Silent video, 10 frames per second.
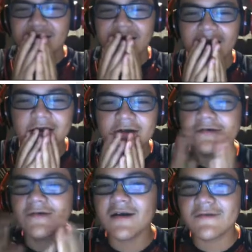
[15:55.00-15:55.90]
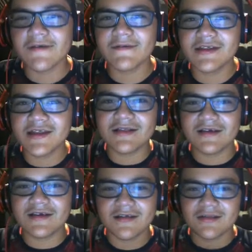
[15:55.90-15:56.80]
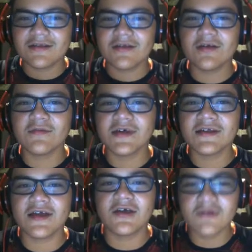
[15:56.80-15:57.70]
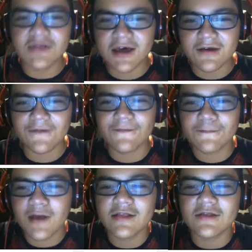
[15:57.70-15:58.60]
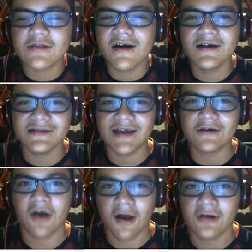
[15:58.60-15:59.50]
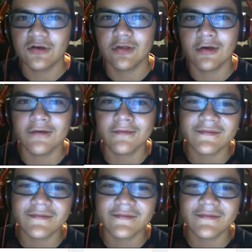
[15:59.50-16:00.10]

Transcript: I don't know why we even did this. This is something like you would tell your friends, not announce on YouTube.